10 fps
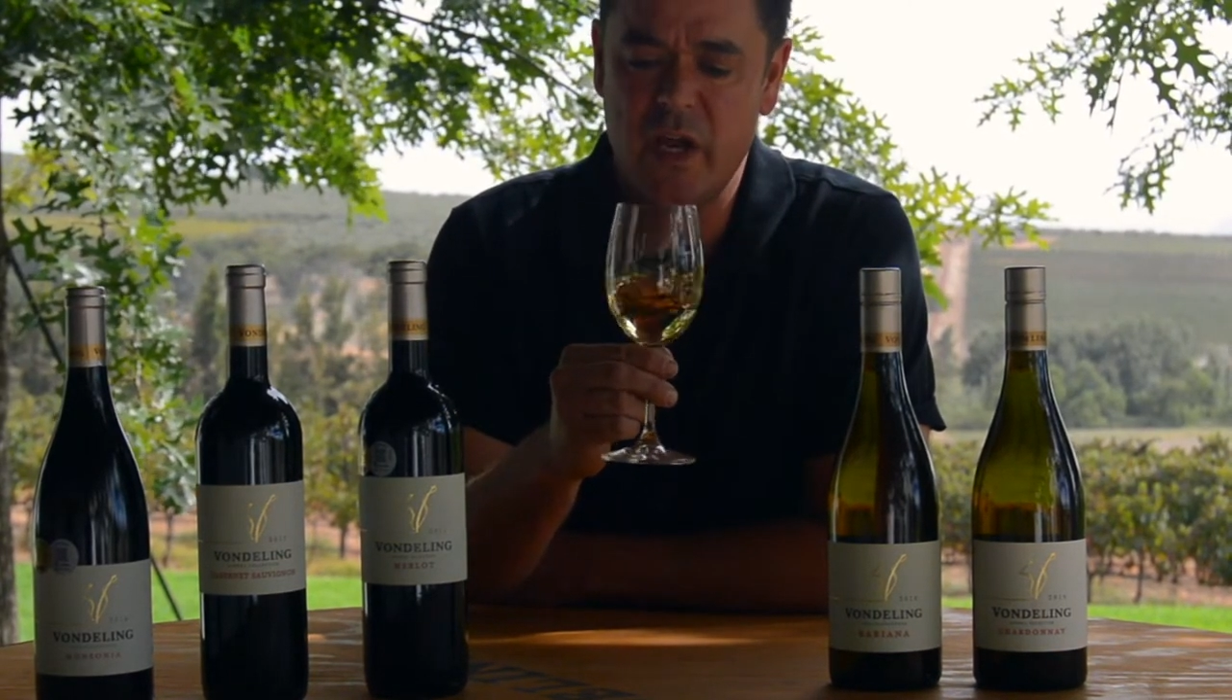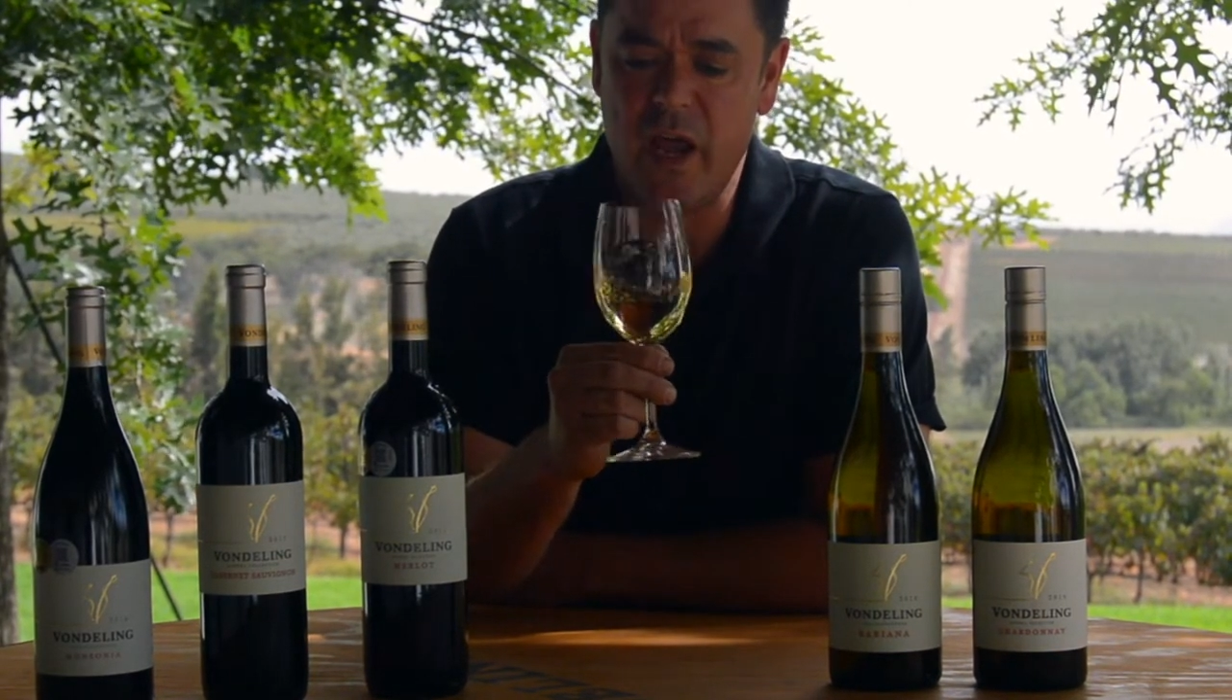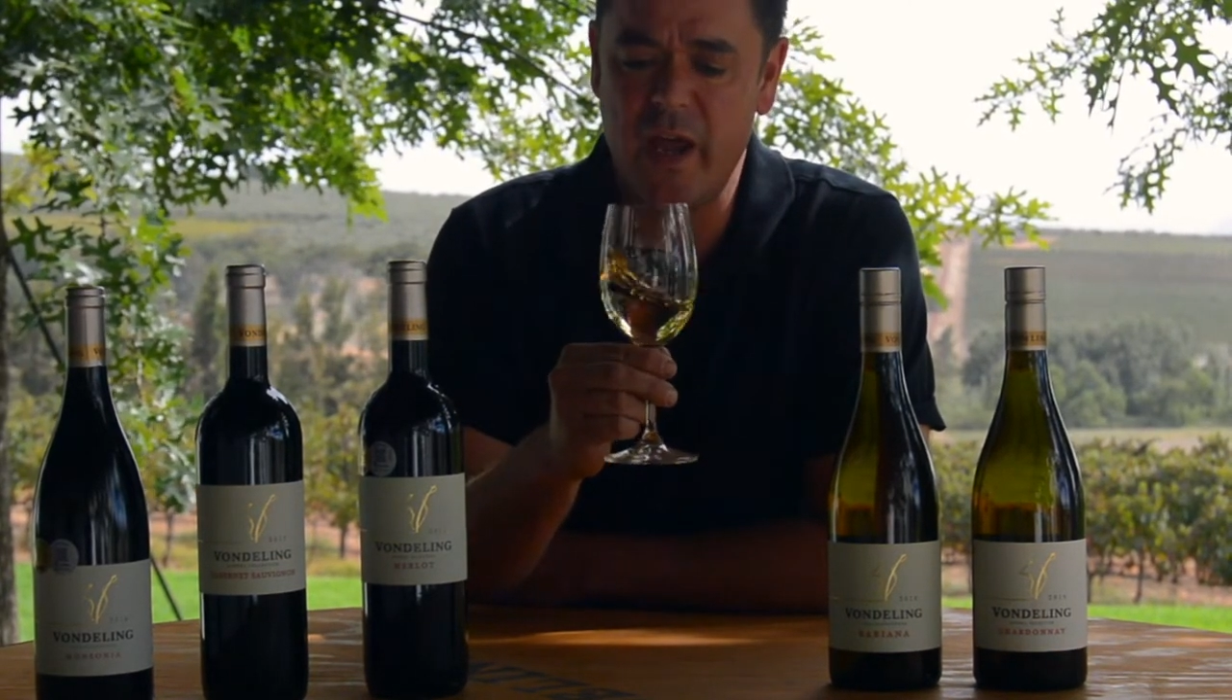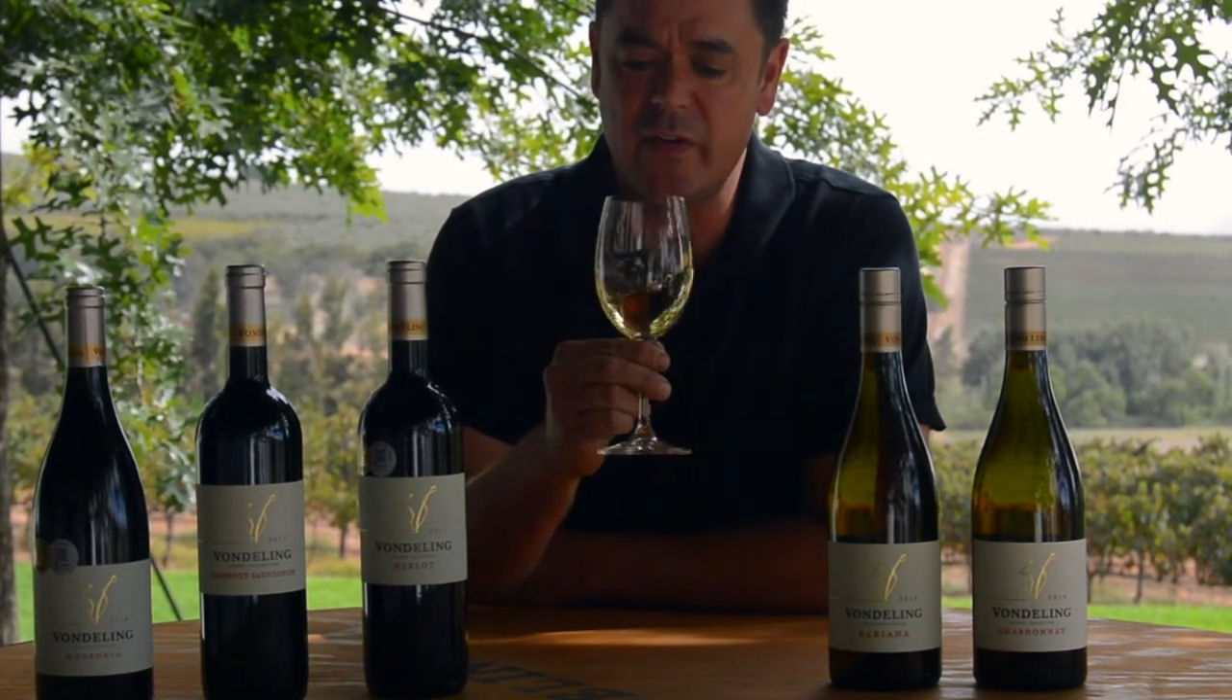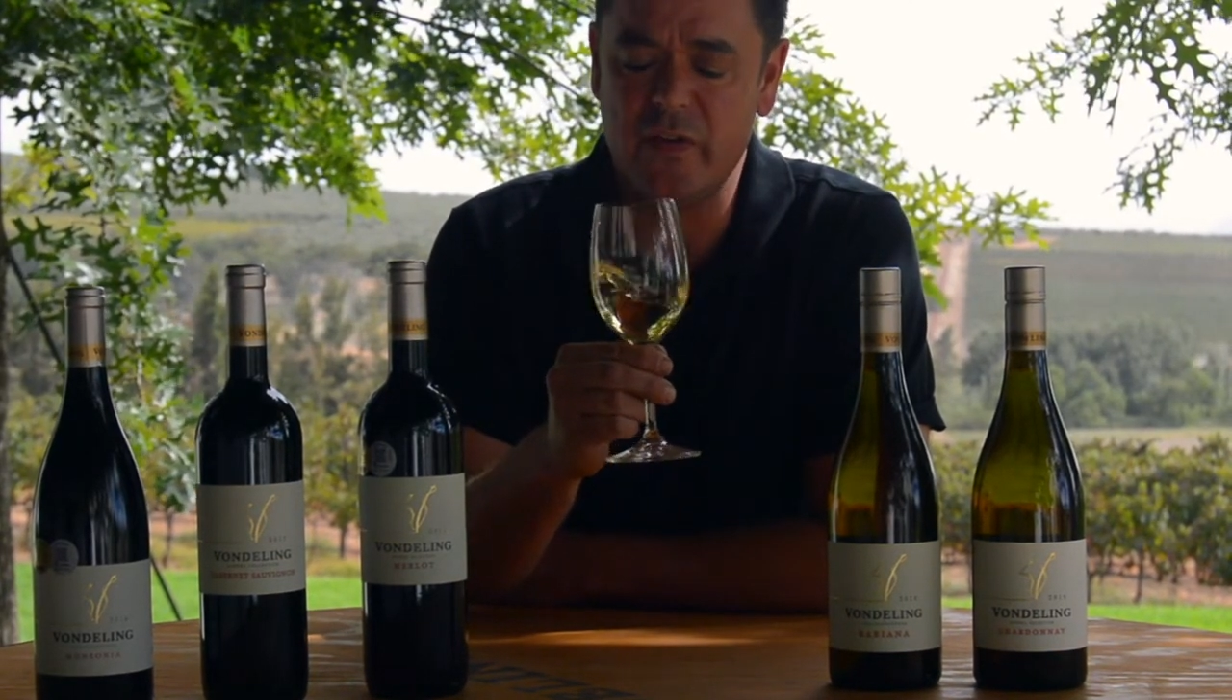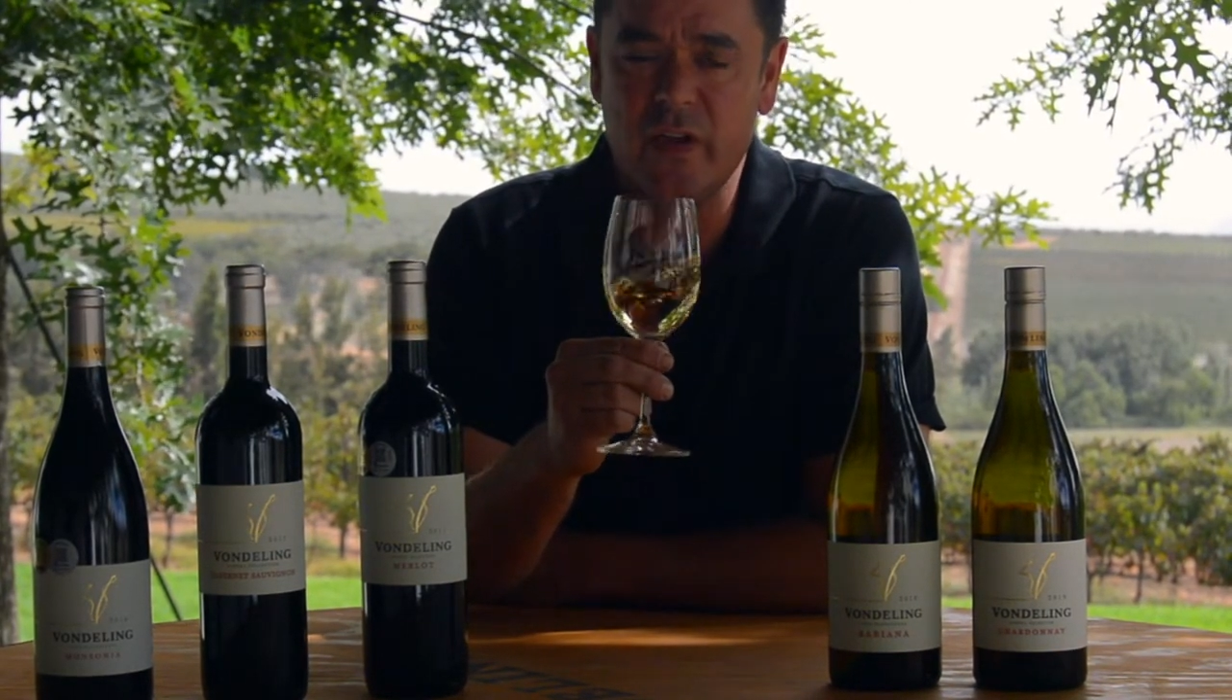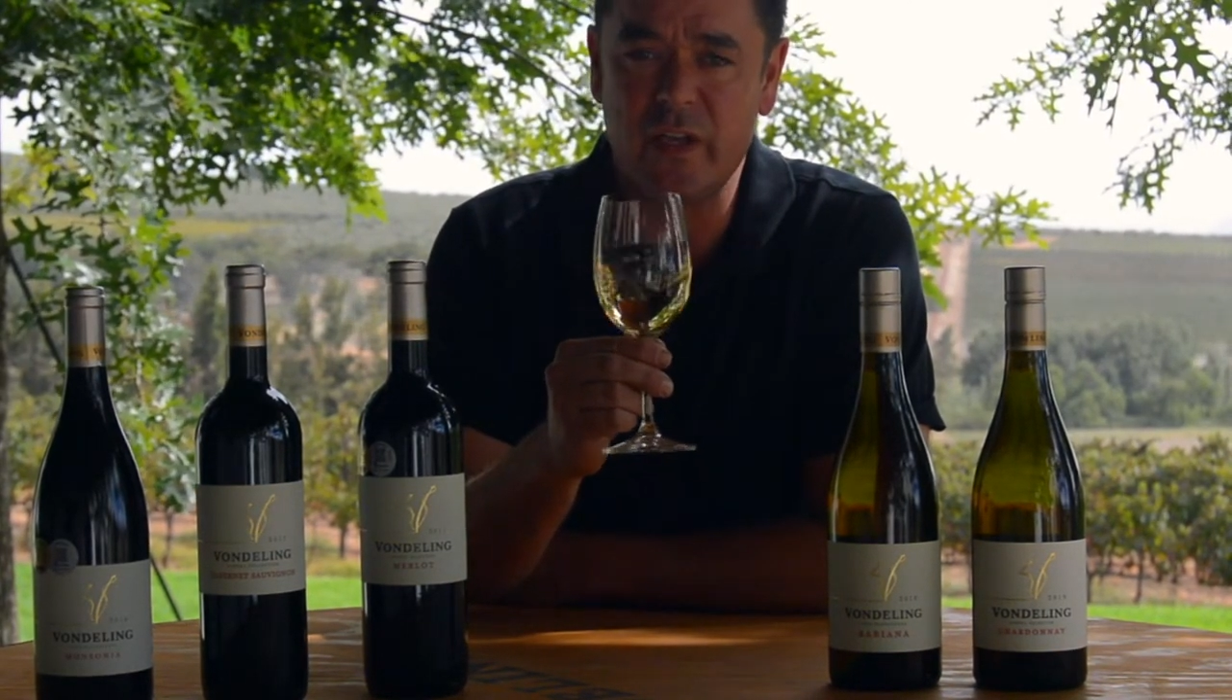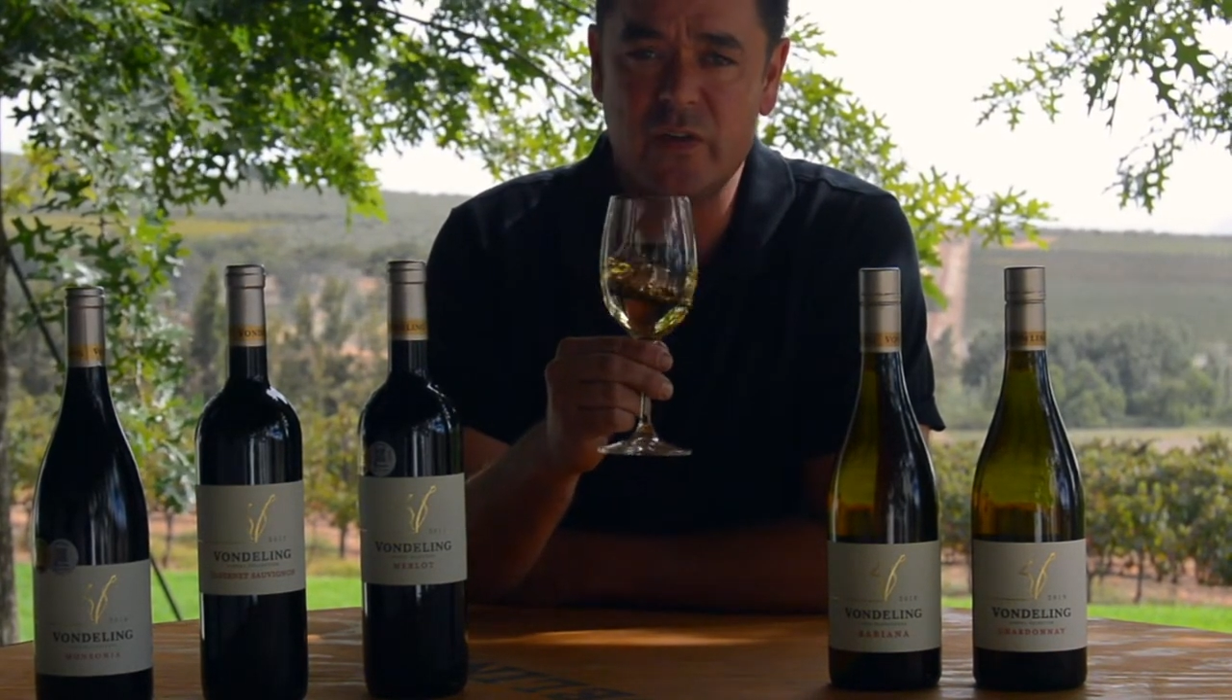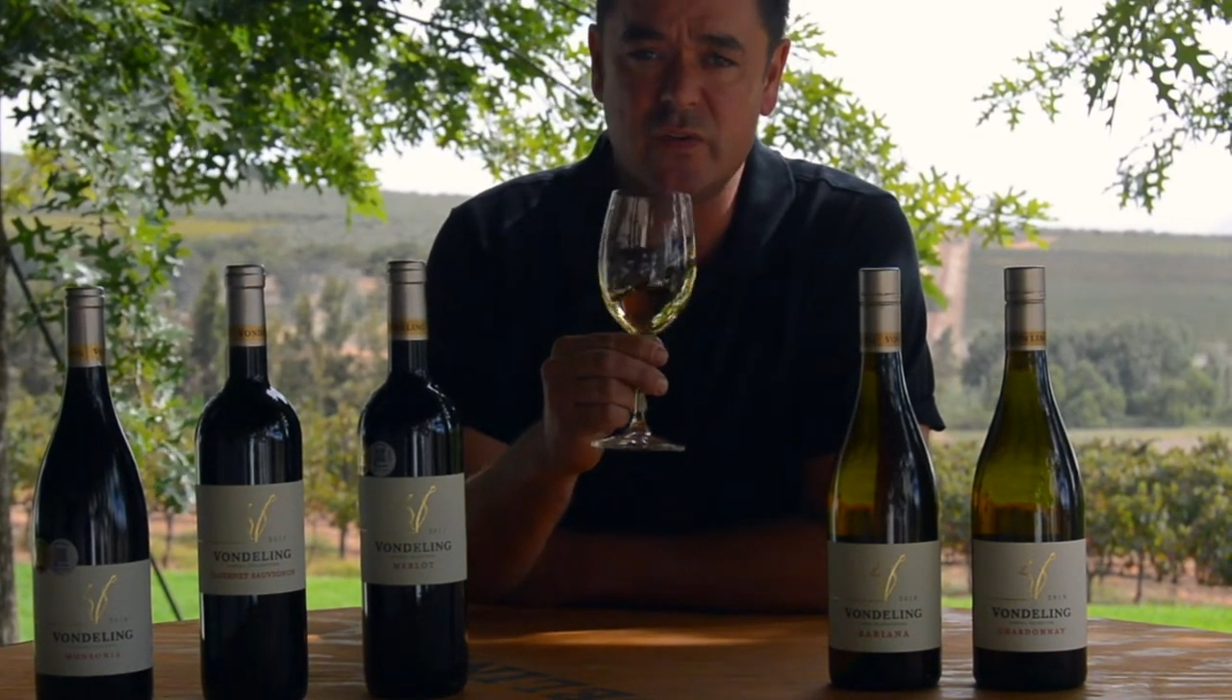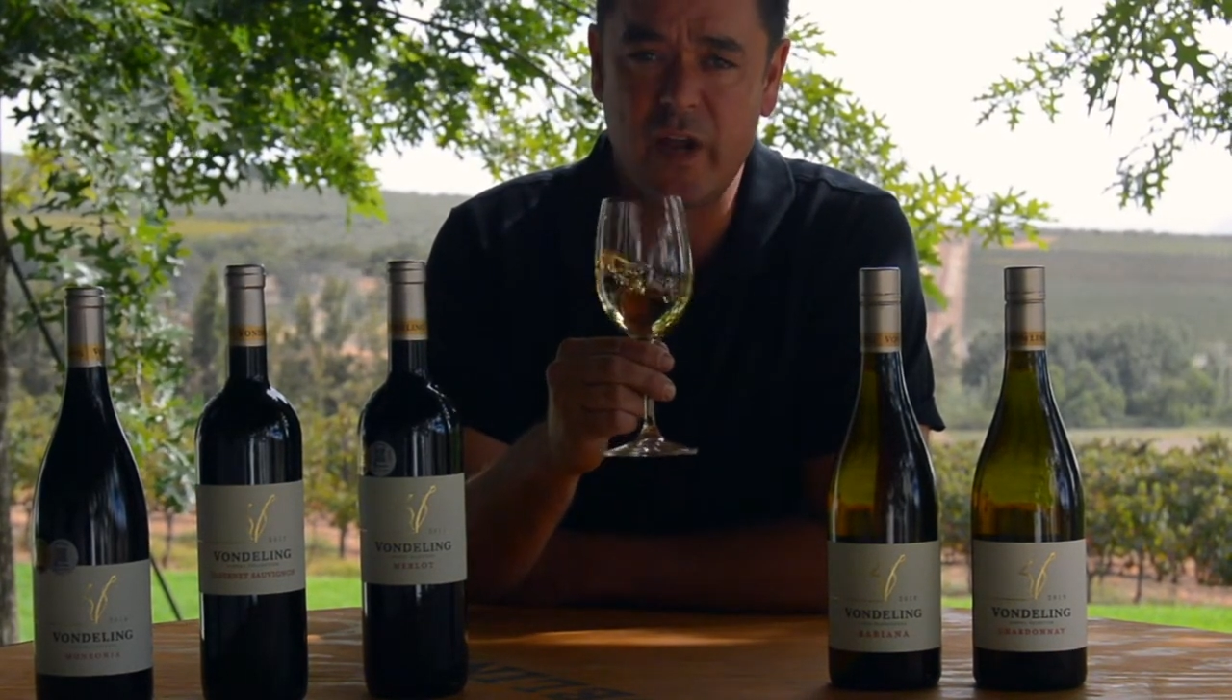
and a hint of